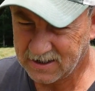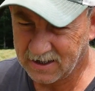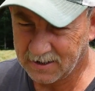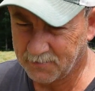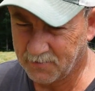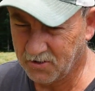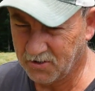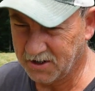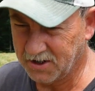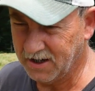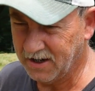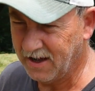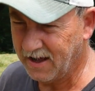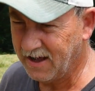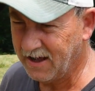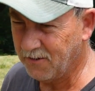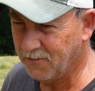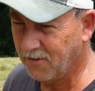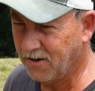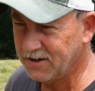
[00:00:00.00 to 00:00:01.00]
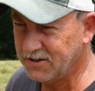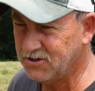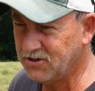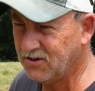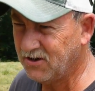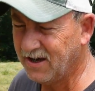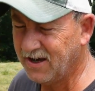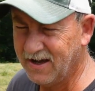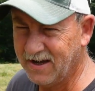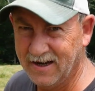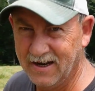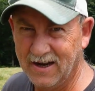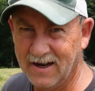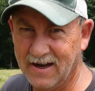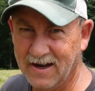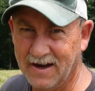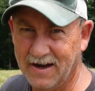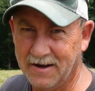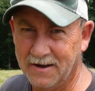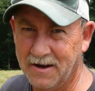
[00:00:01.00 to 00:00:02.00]
like pretty good hay, why don't you cut it?
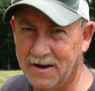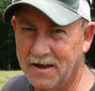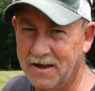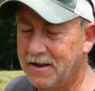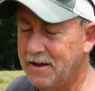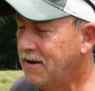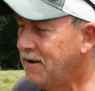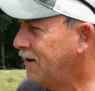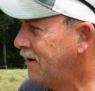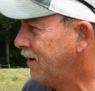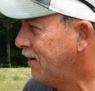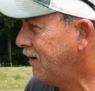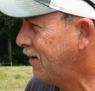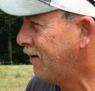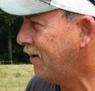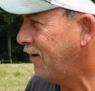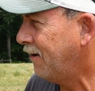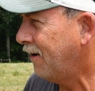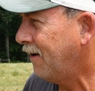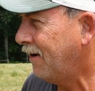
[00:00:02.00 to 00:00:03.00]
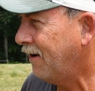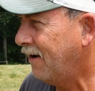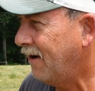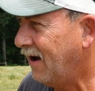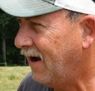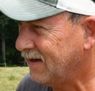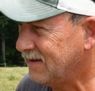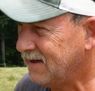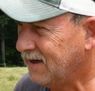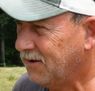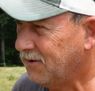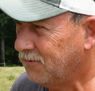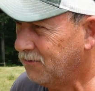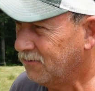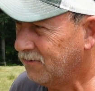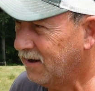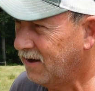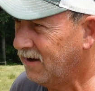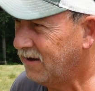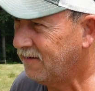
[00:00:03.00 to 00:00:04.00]
And I
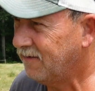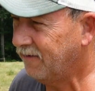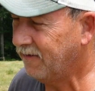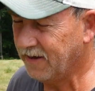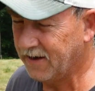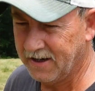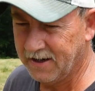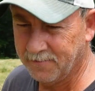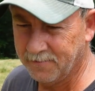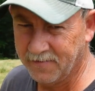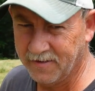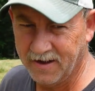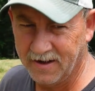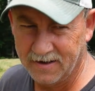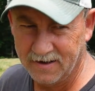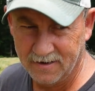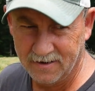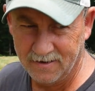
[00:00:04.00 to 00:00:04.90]
told them that